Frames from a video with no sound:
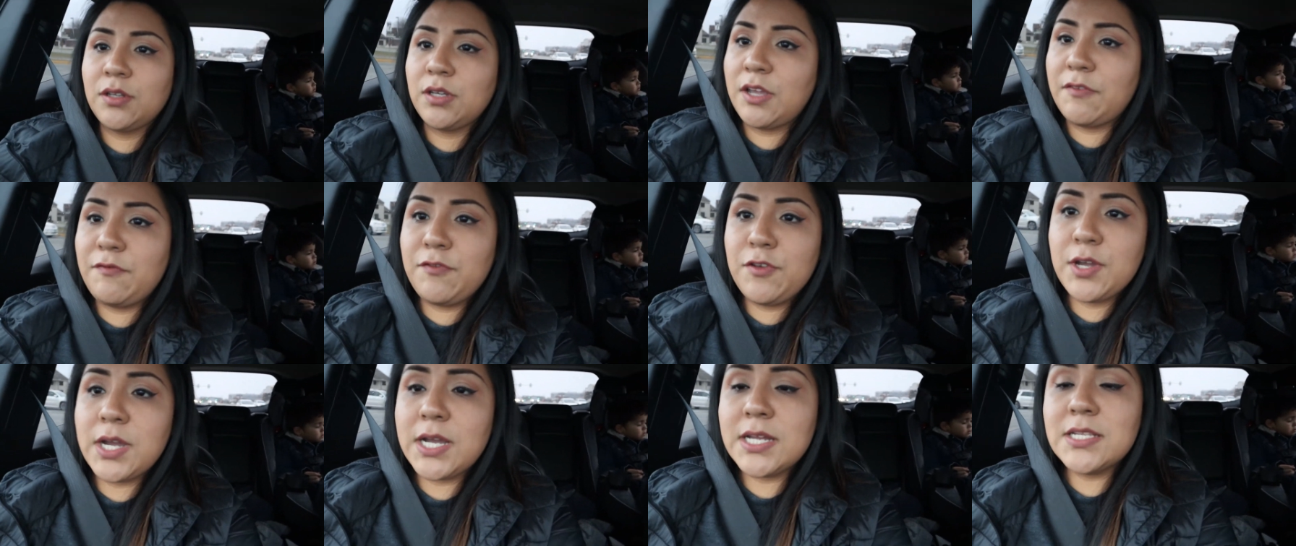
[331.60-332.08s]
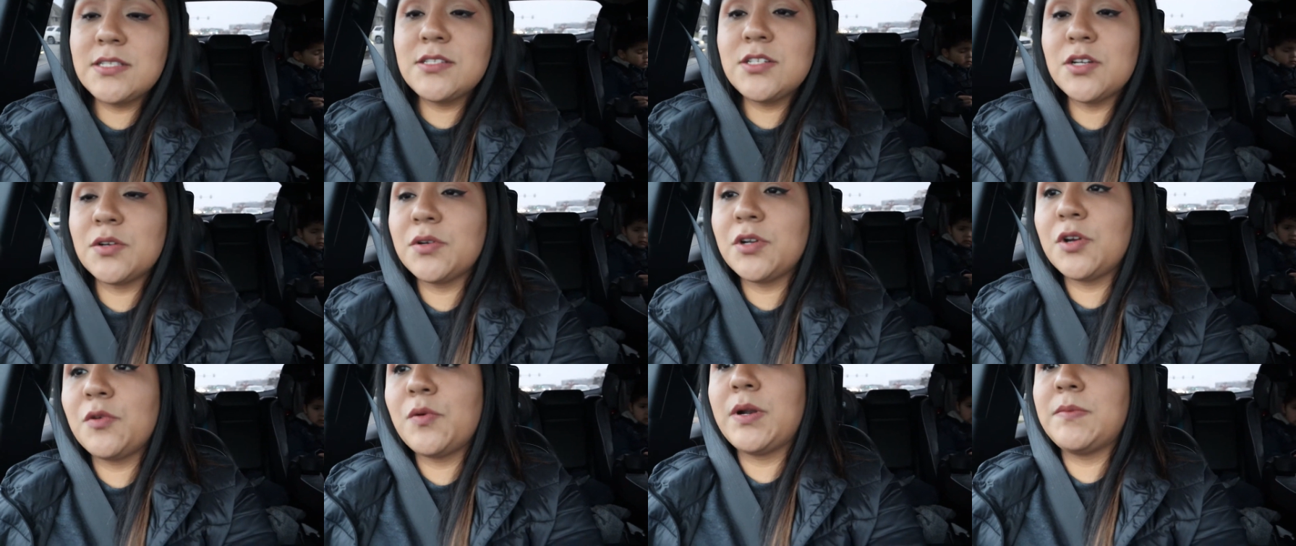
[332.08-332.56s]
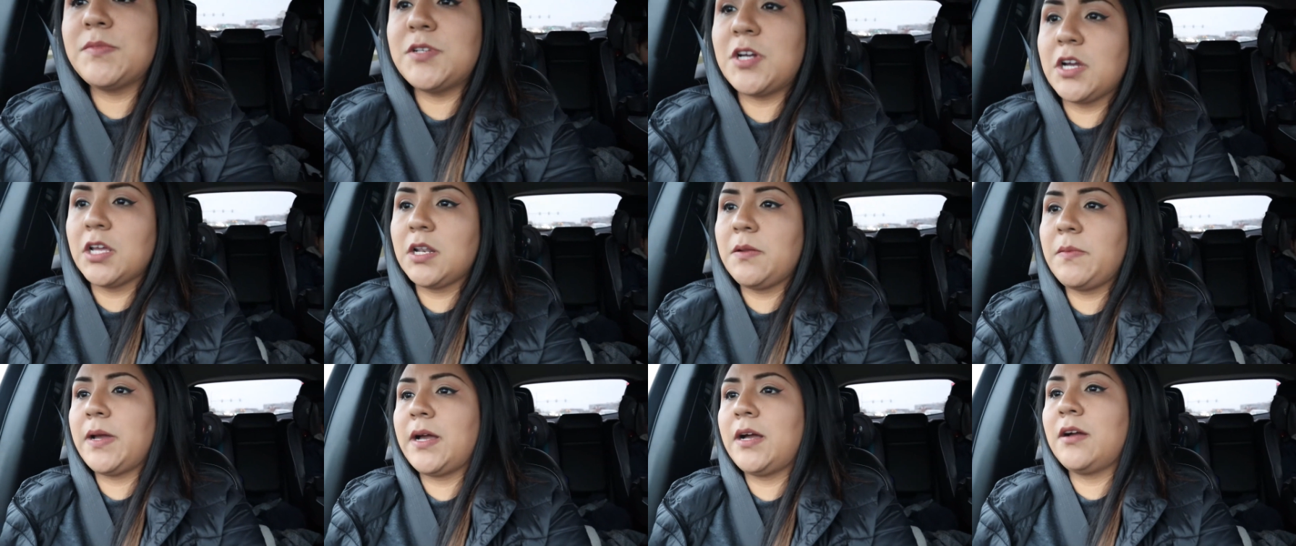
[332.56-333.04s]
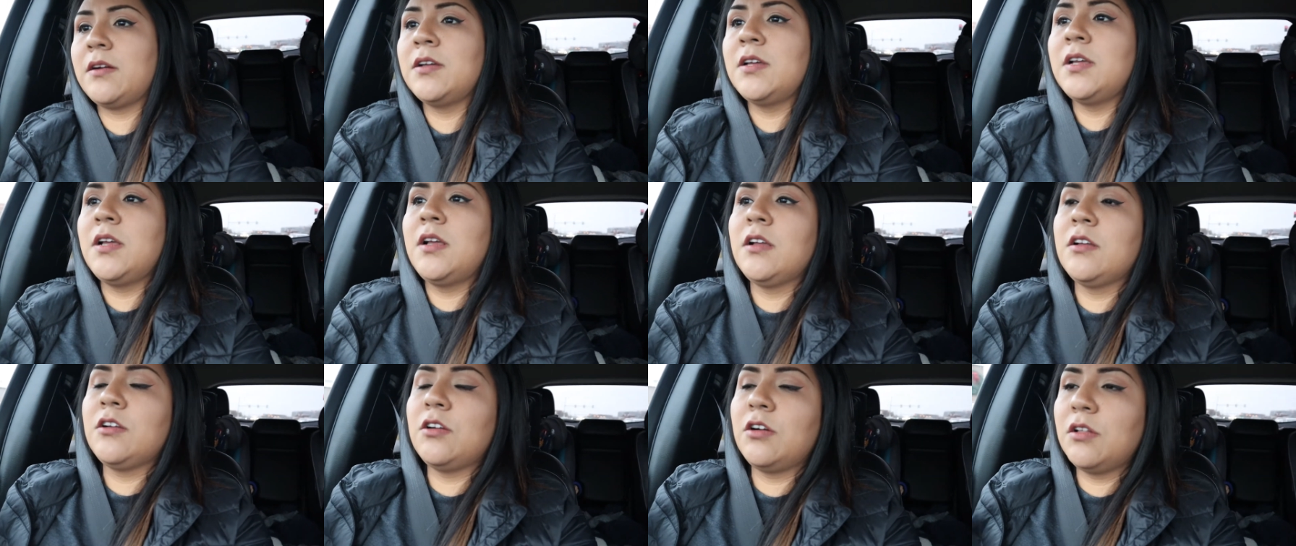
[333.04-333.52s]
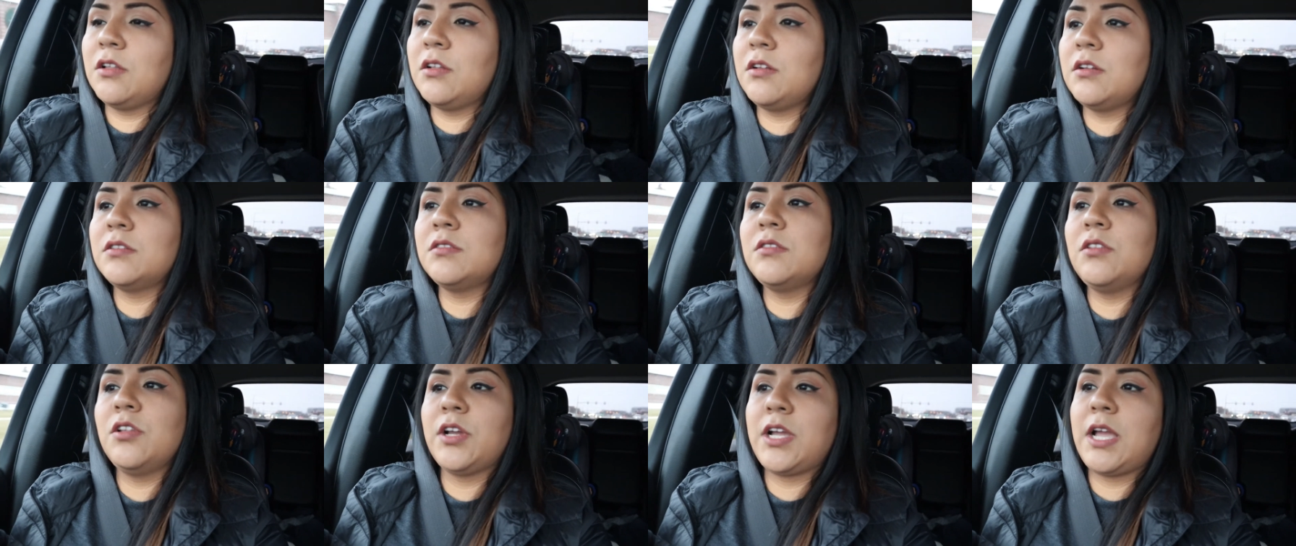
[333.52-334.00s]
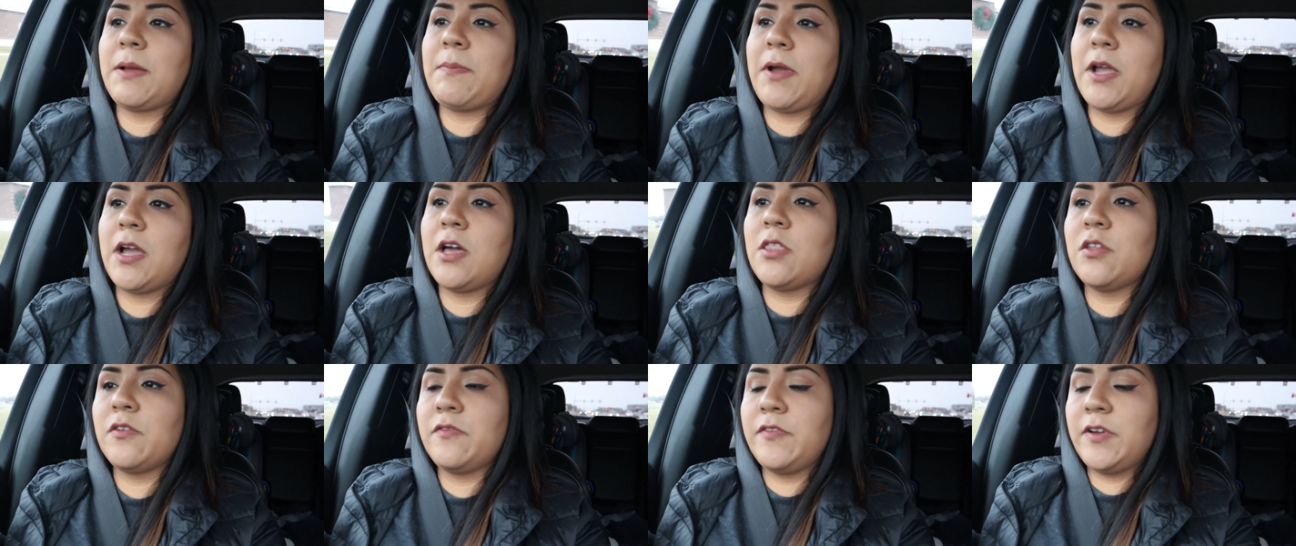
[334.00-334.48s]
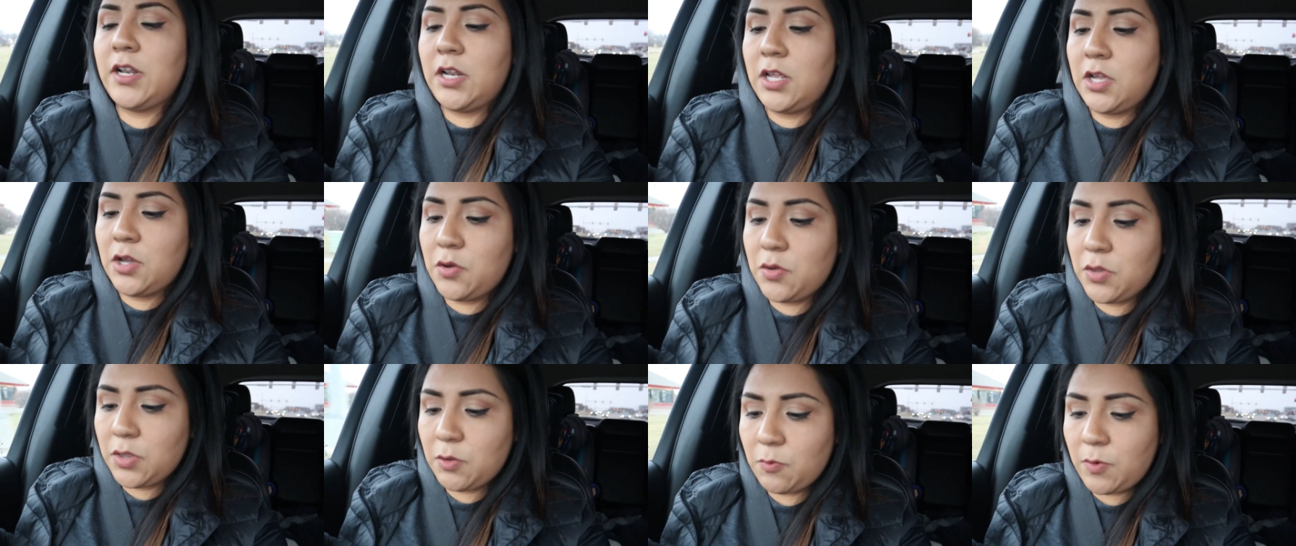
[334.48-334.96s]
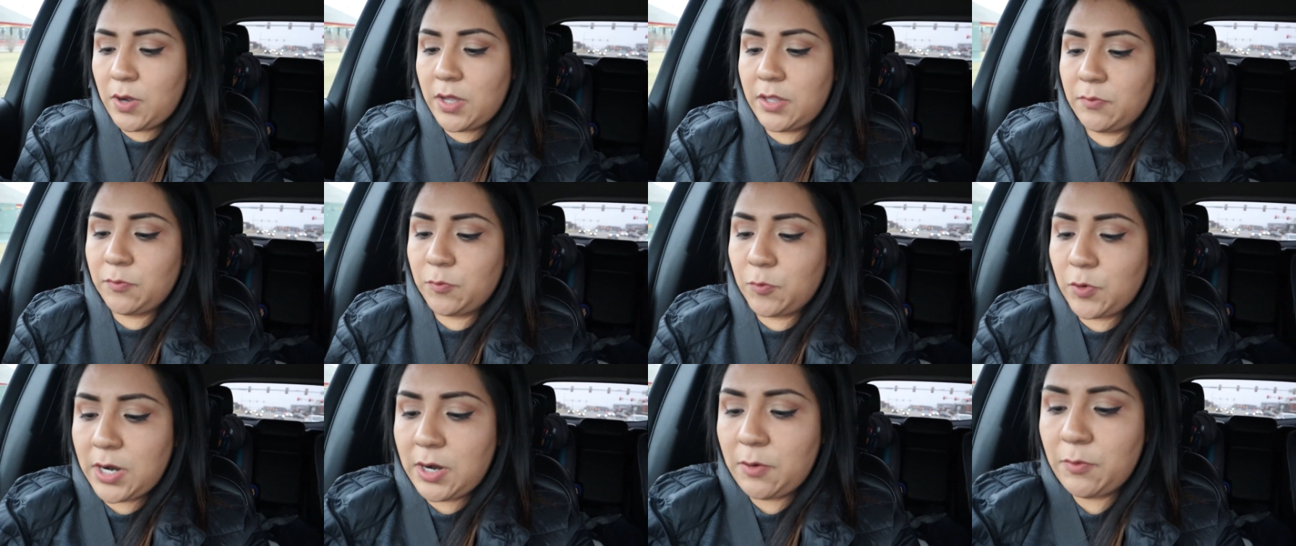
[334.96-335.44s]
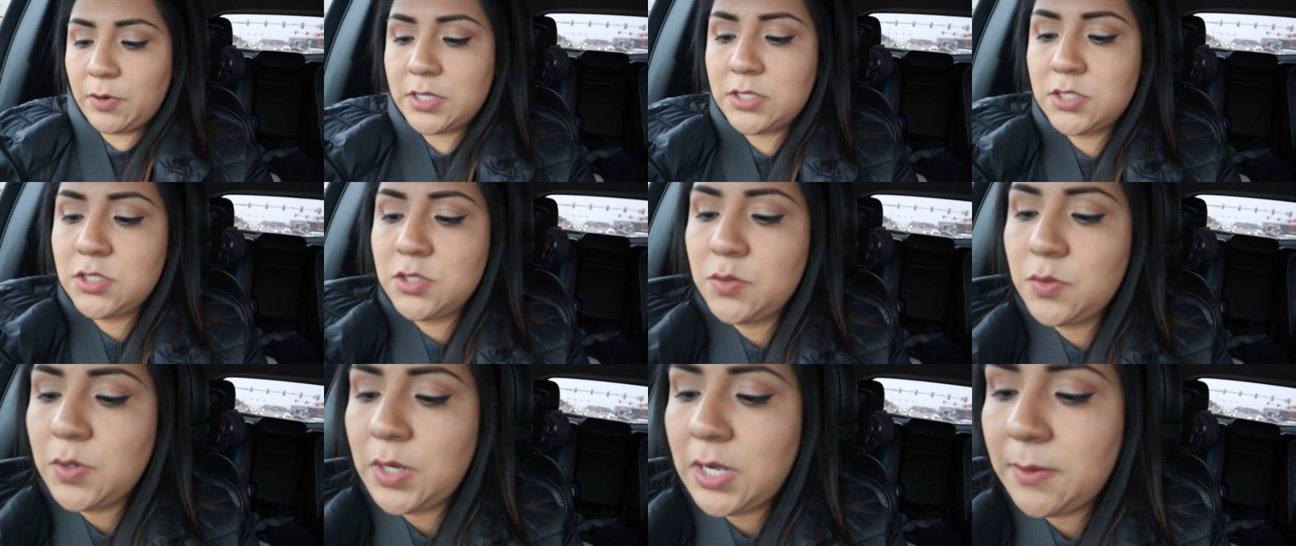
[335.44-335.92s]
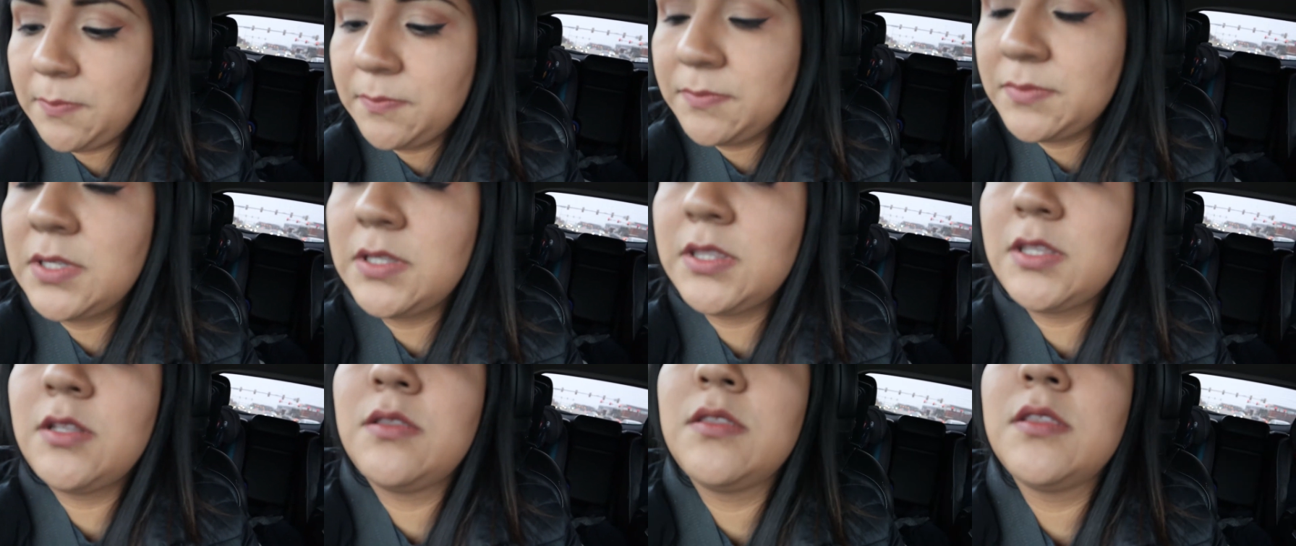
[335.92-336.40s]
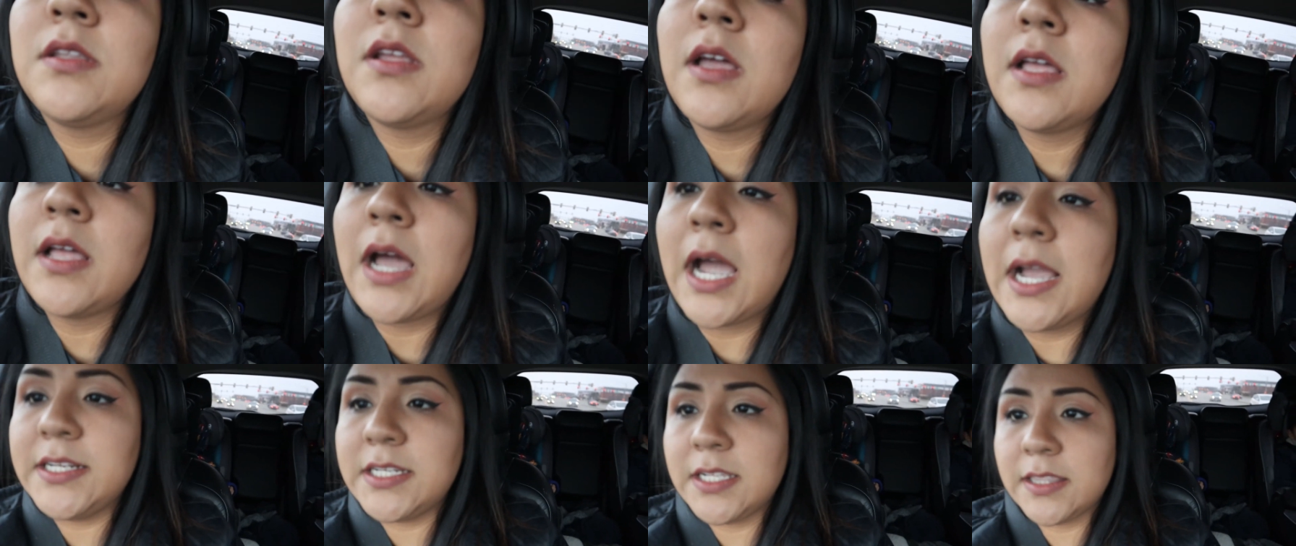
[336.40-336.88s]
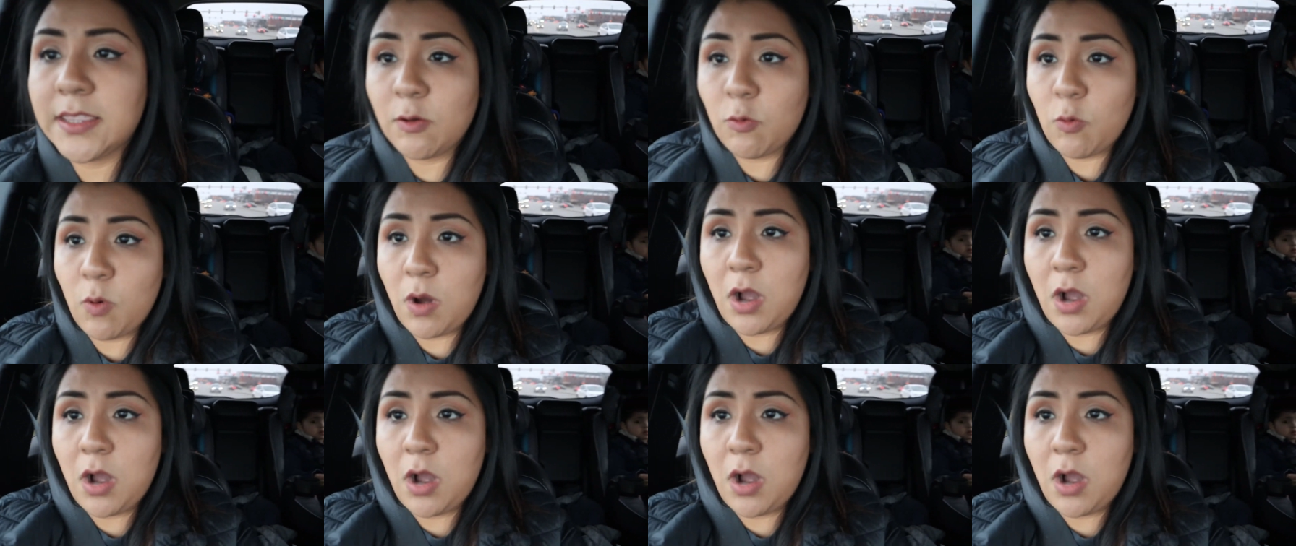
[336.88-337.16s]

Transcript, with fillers: if you guys don't know what I'm talking about, go look at my other video, the one where I went to um, I did the